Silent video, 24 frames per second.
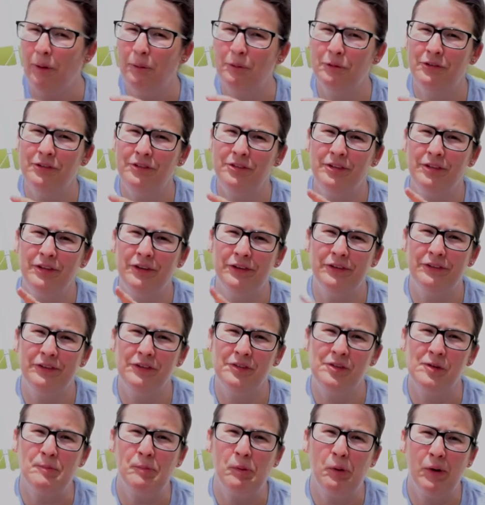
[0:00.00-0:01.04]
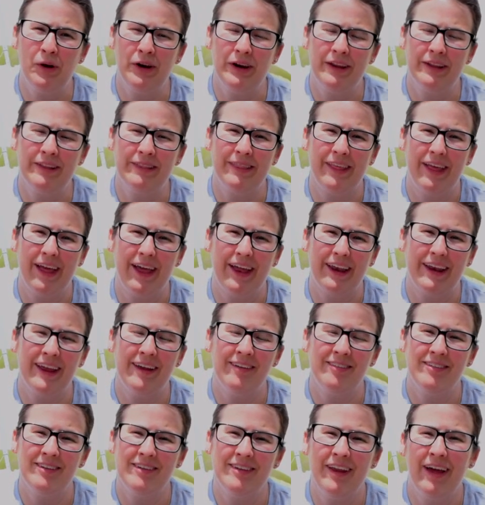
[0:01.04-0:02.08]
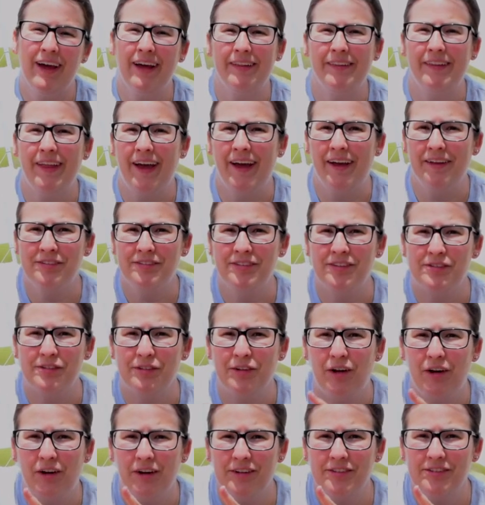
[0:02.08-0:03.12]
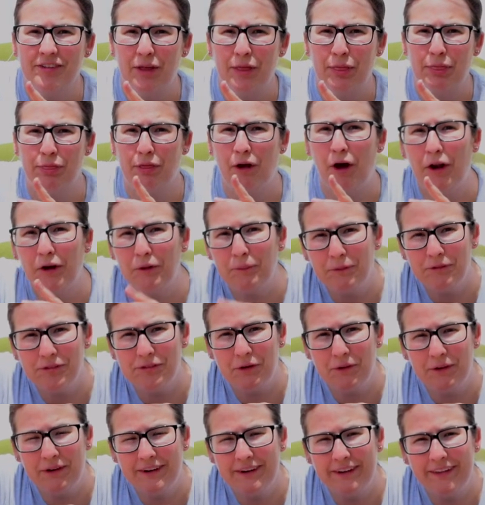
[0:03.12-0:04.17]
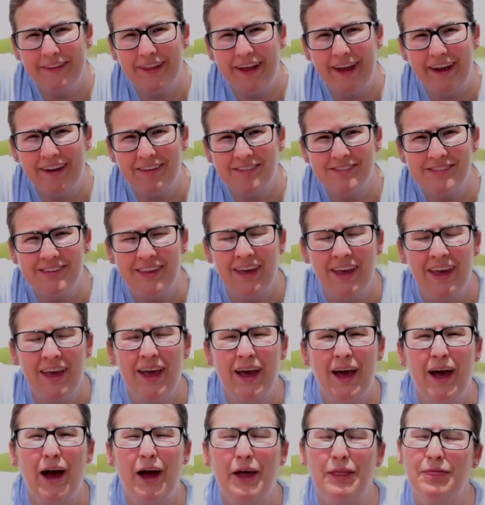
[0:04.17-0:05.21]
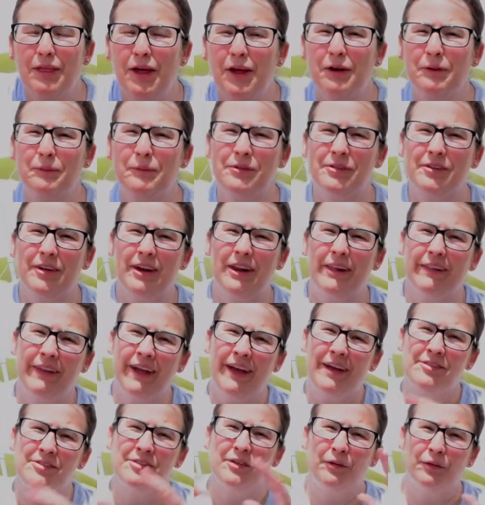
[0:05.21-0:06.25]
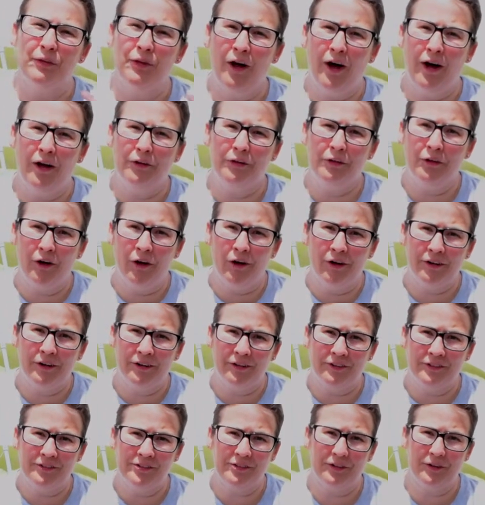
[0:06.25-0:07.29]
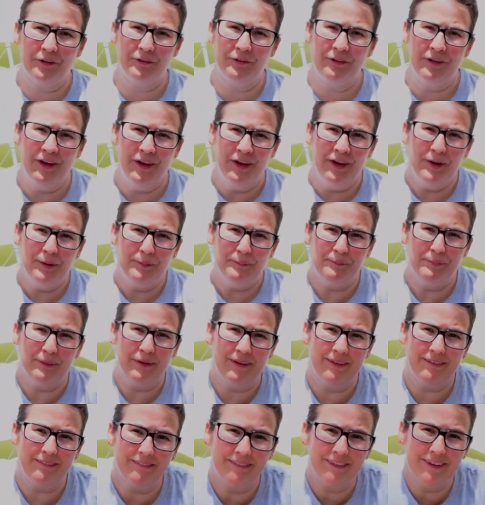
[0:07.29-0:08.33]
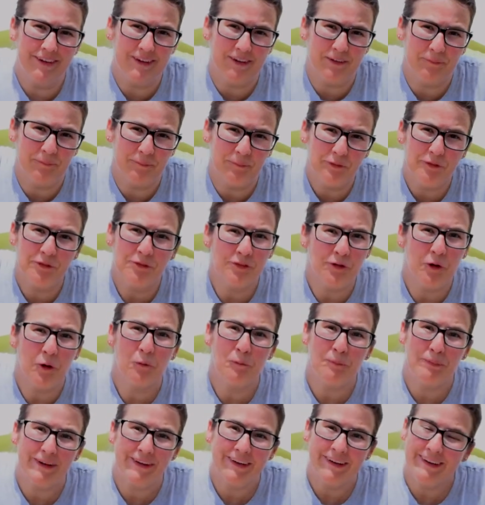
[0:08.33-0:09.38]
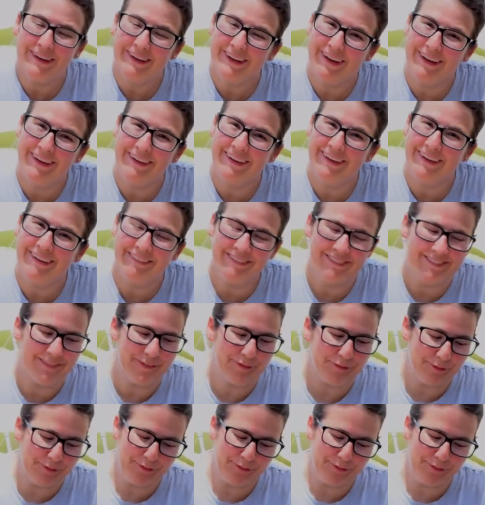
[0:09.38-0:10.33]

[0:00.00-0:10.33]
was just a little disappointed that it did not last as long as I thought it was going to last. I thought it was going to last a lot longer, but so be it, I guess, is